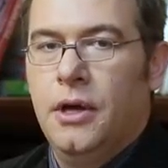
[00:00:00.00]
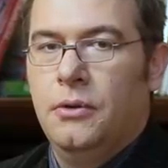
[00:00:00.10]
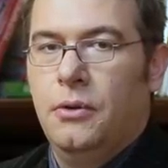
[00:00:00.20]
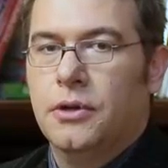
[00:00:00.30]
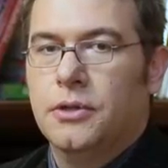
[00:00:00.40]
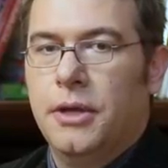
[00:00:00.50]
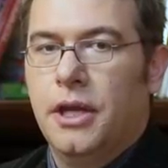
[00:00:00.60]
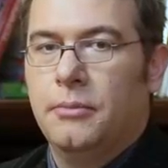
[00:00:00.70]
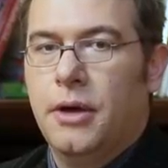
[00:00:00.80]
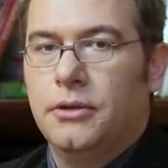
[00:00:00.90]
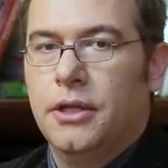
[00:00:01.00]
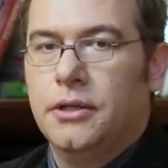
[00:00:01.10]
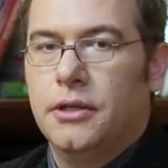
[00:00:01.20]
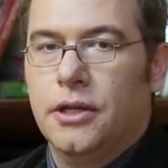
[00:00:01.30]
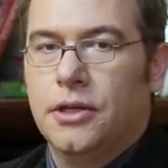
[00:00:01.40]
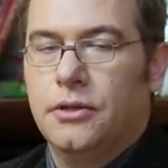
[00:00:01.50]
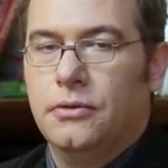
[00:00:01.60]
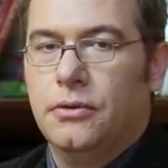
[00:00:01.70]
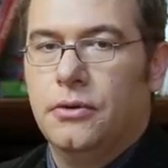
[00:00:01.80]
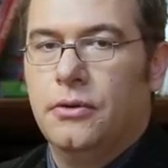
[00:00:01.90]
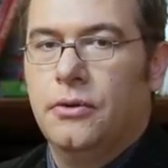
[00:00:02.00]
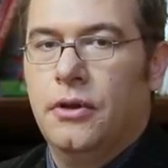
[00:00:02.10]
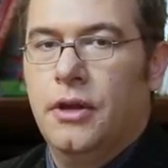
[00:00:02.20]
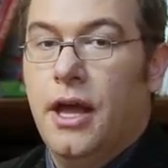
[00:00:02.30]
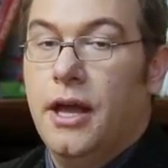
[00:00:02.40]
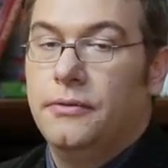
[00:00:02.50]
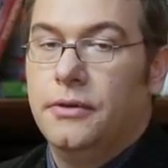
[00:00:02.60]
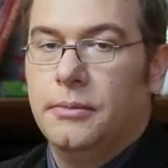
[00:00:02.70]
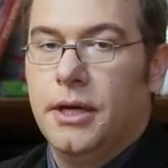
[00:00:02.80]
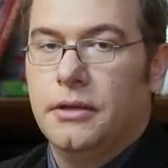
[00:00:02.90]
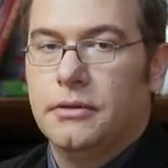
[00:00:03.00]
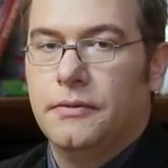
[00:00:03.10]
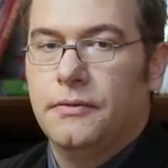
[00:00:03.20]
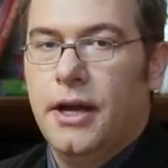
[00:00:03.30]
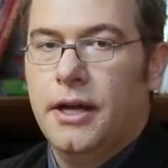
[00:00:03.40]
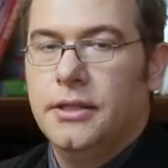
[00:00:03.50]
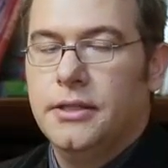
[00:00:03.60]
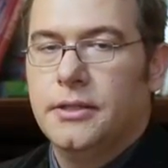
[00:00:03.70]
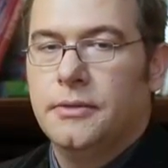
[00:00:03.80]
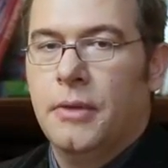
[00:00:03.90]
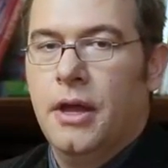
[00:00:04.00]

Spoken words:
We were speaking about Introduction to and Fundamentals of Finance.